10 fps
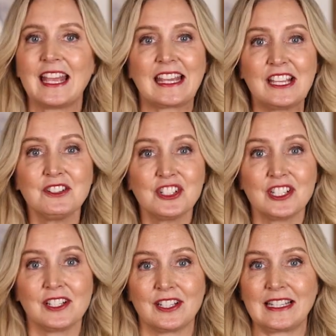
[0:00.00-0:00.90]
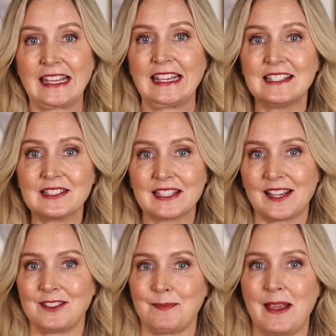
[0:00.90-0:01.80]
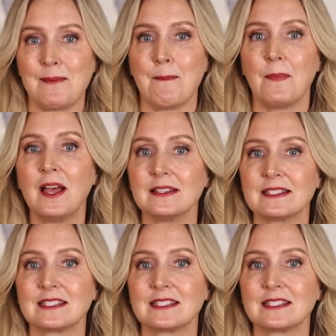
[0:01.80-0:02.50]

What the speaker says: he or she could easily have spent months,